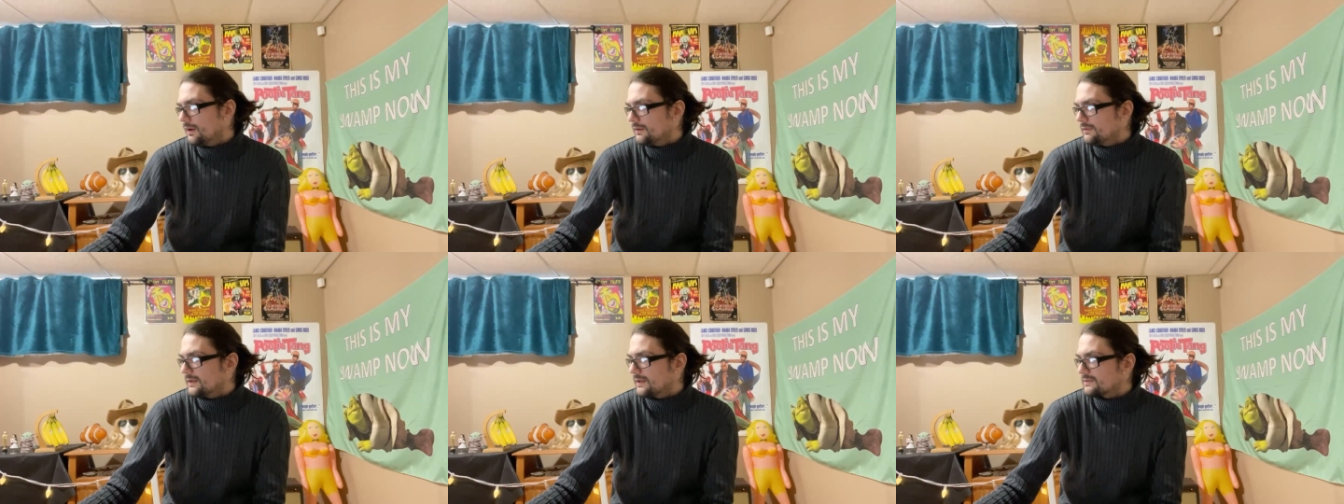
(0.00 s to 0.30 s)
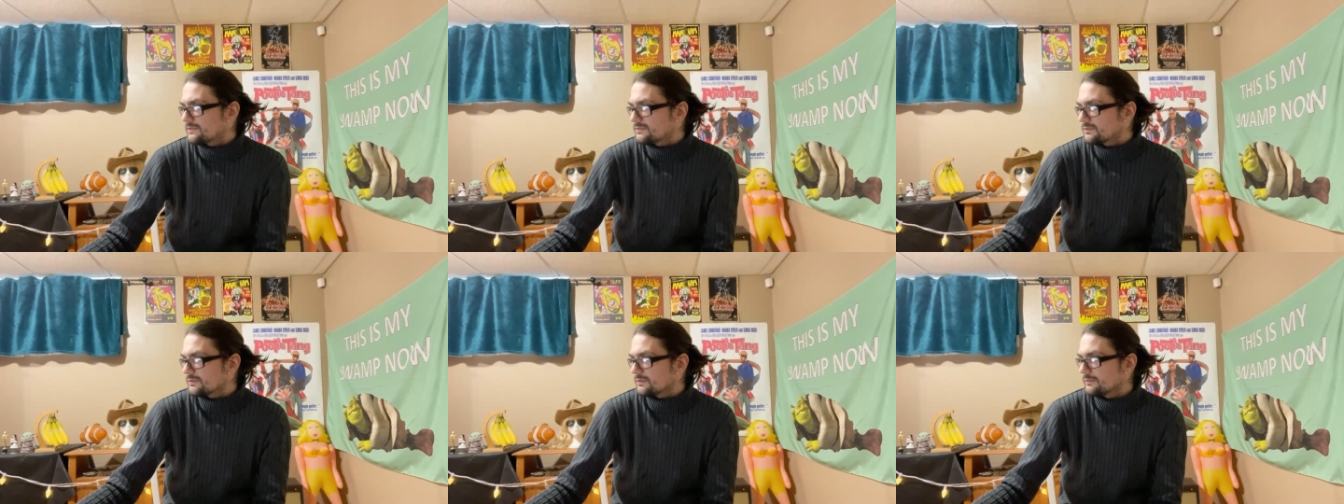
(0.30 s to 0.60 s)

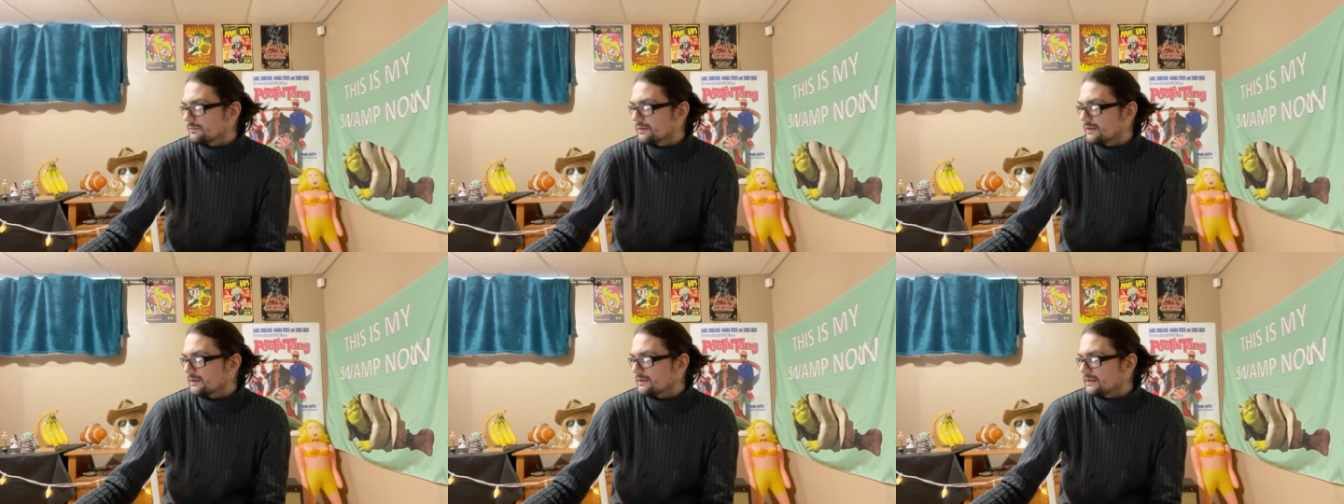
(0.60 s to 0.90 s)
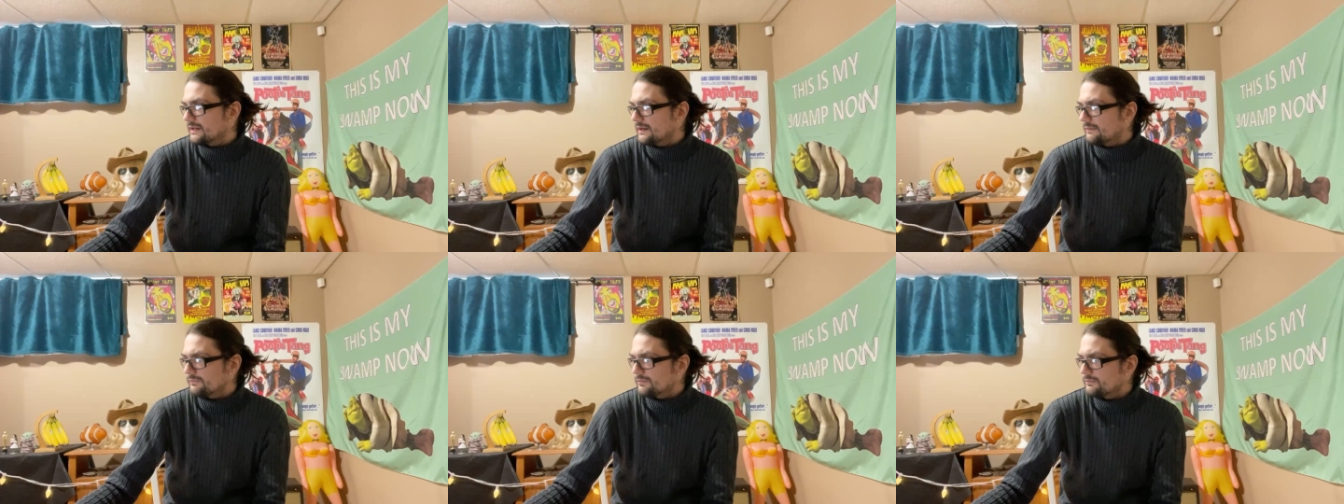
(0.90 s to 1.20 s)
That's sort of what I
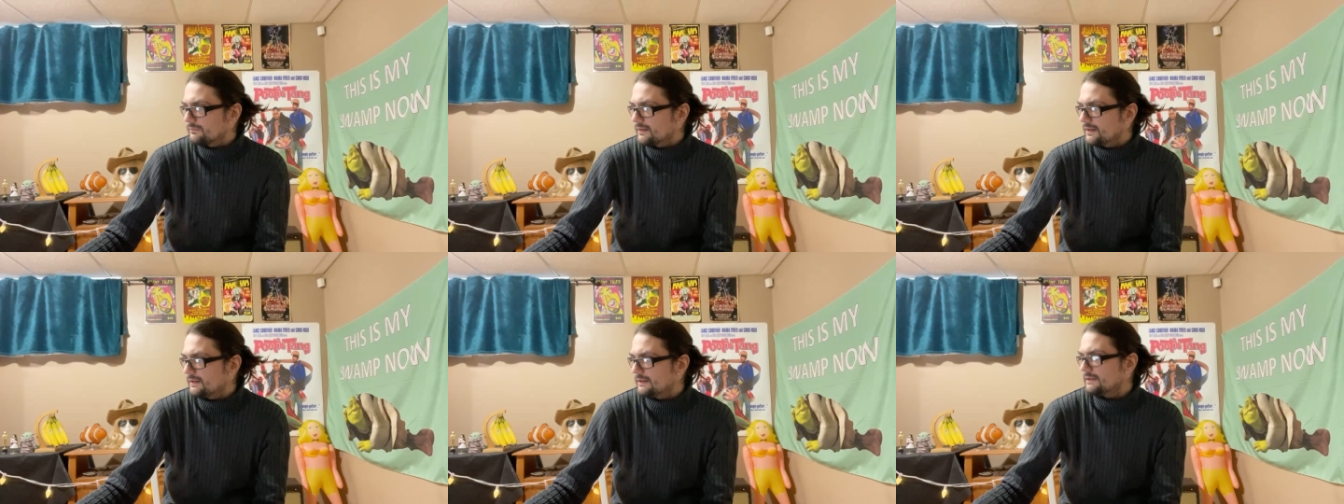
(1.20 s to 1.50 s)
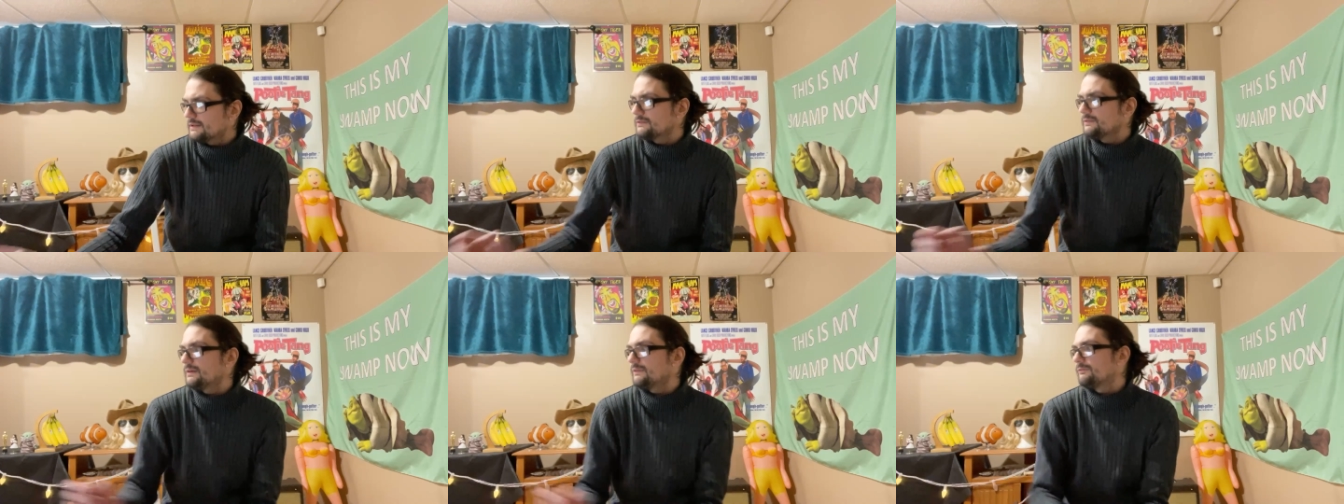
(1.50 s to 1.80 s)
get from that.
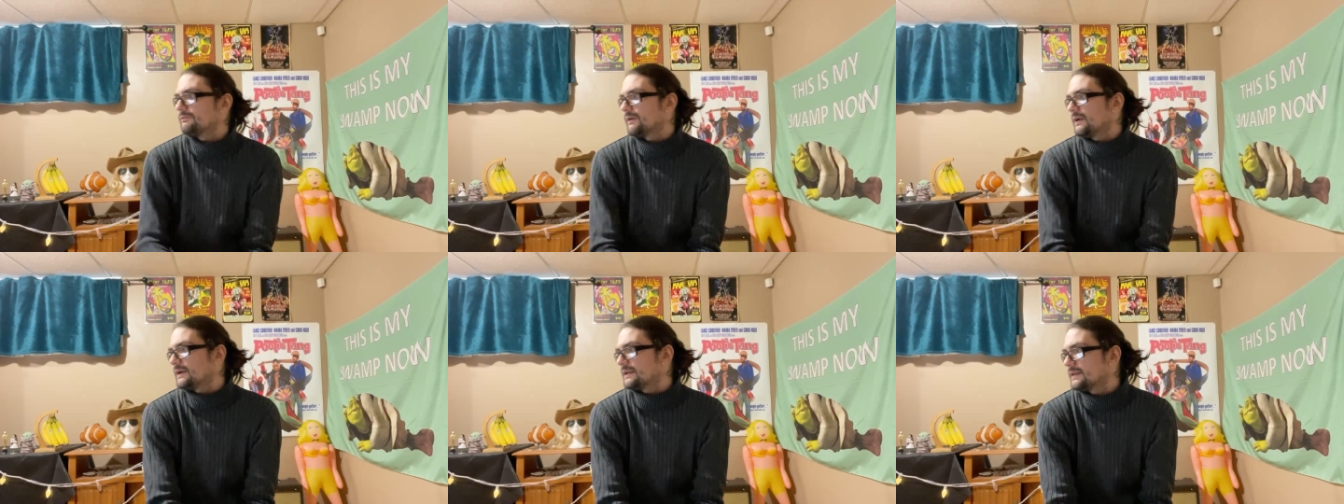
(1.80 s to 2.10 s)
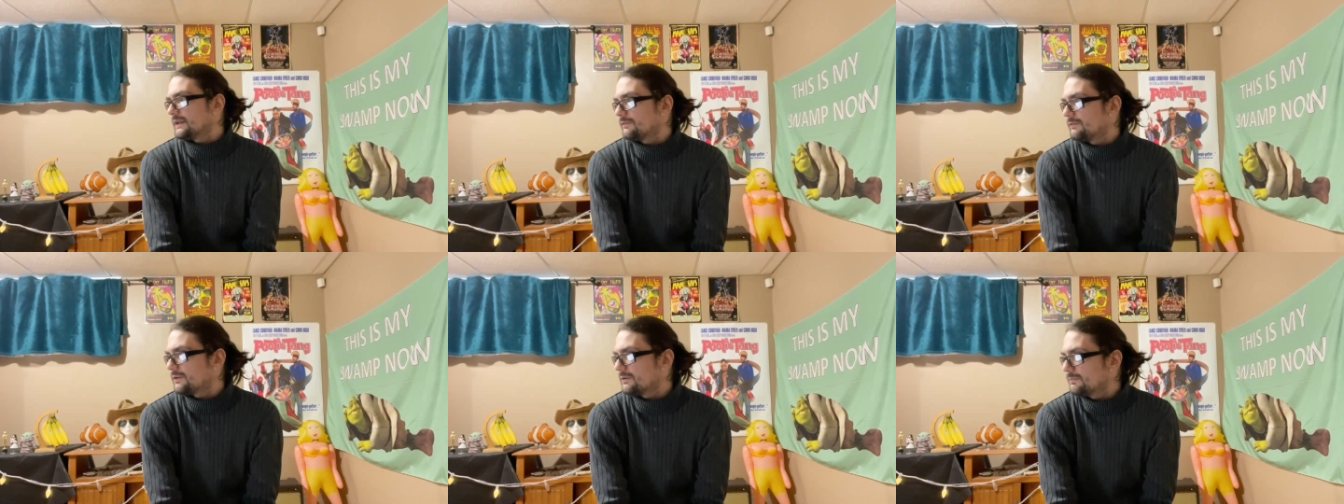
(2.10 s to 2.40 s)
Anyway,
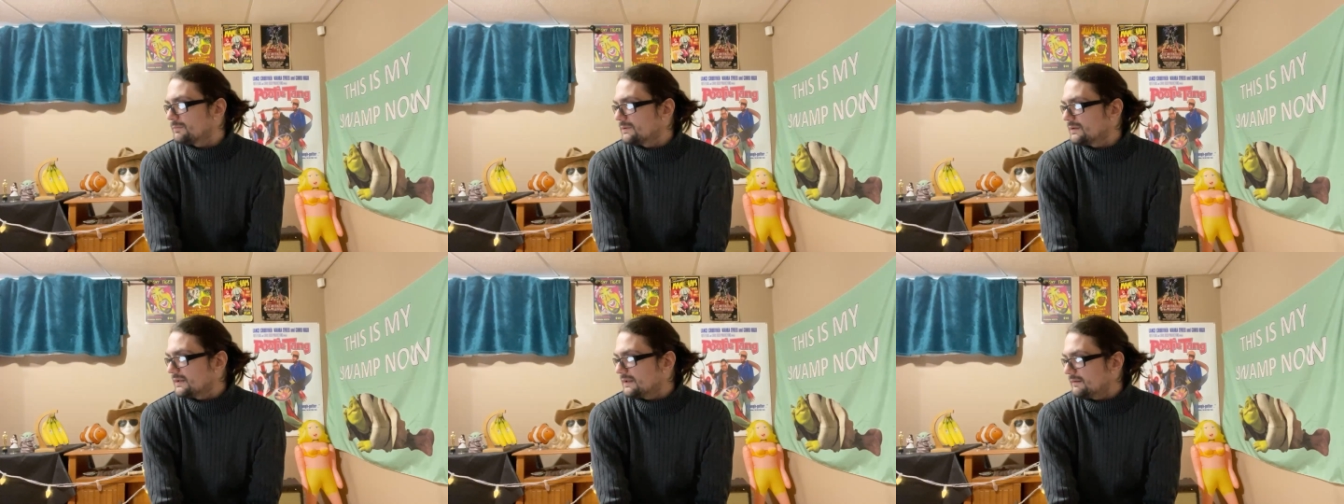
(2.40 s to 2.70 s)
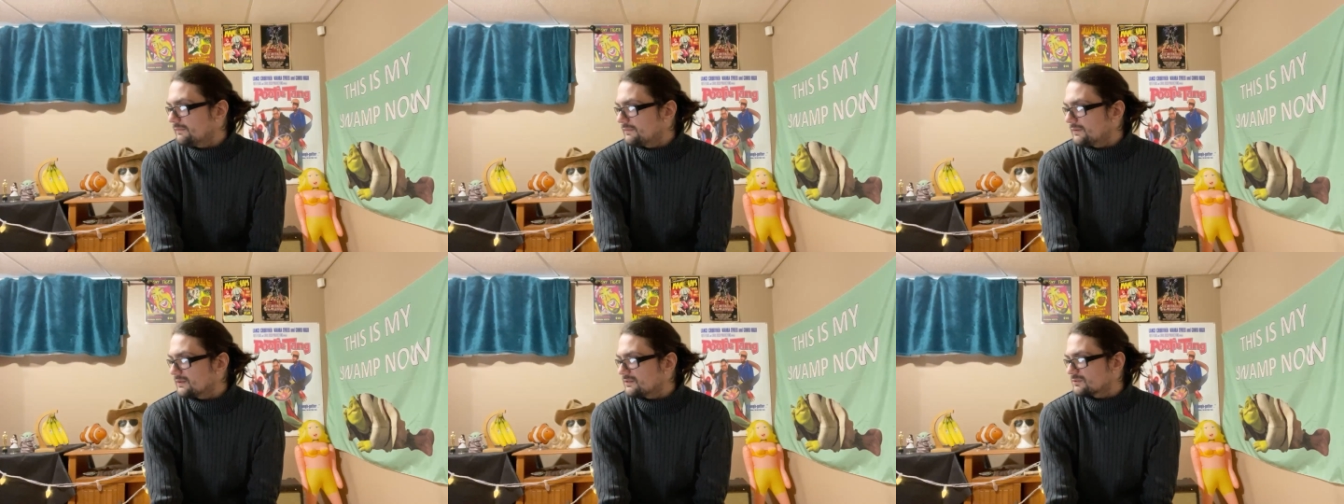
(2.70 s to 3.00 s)
frankly, if you
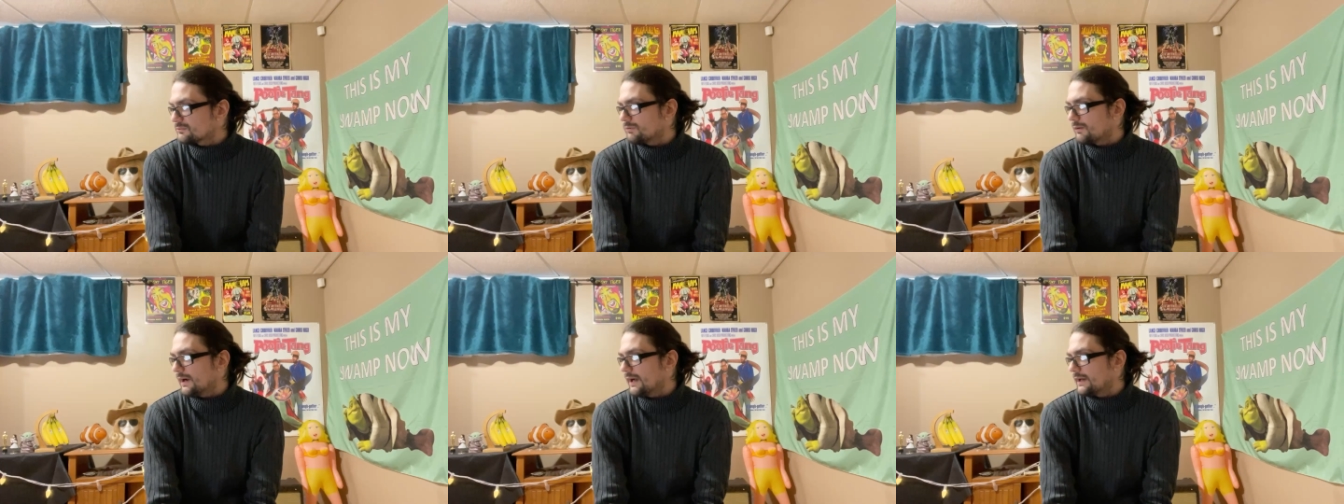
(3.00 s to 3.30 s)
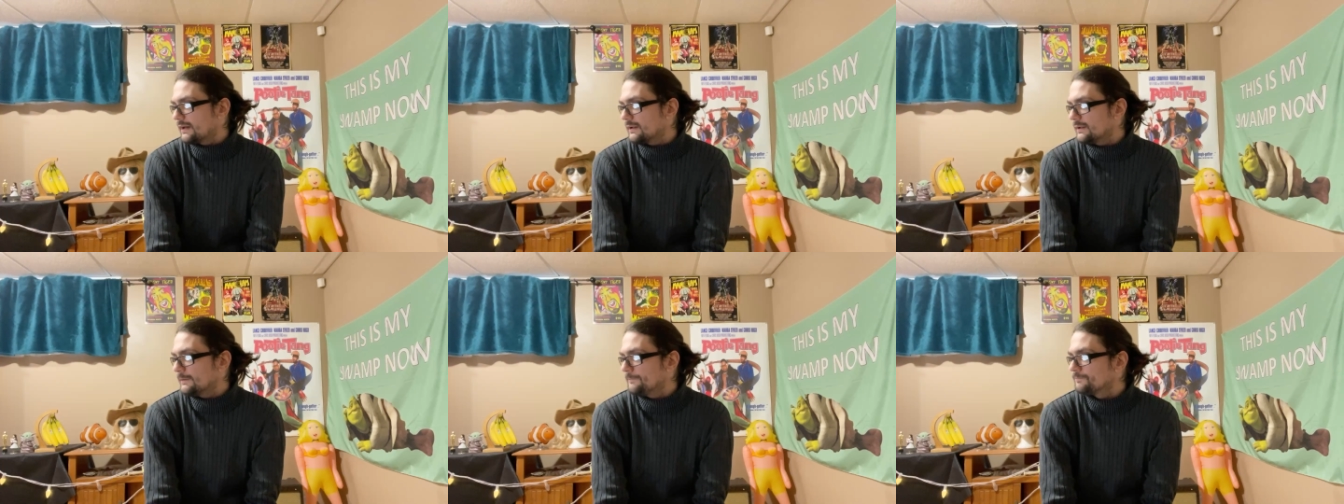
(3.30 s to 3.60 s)
believe this
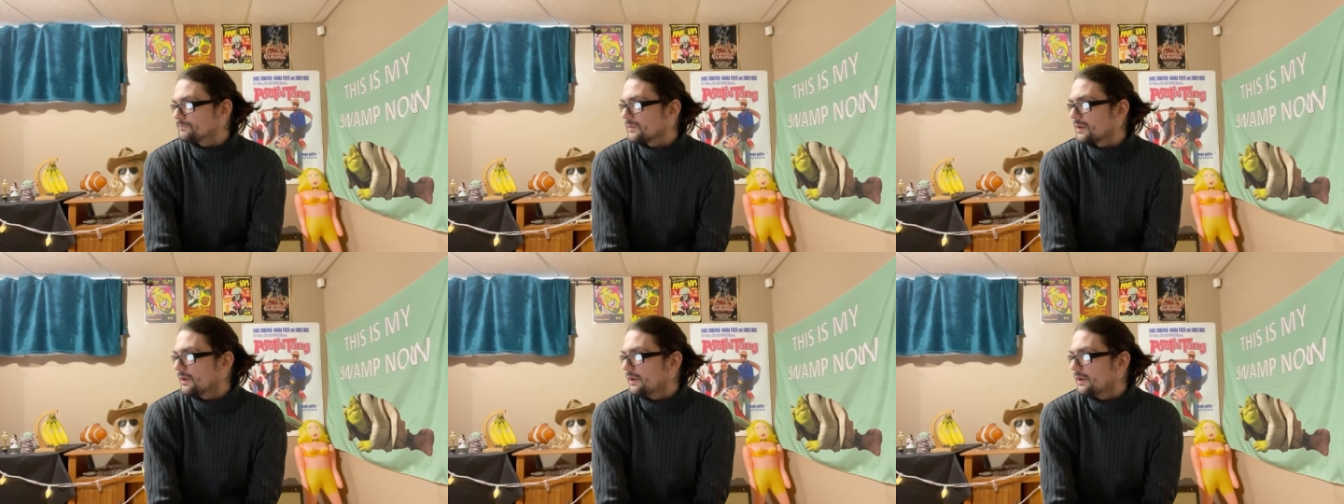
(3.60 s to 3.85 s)
twaddle,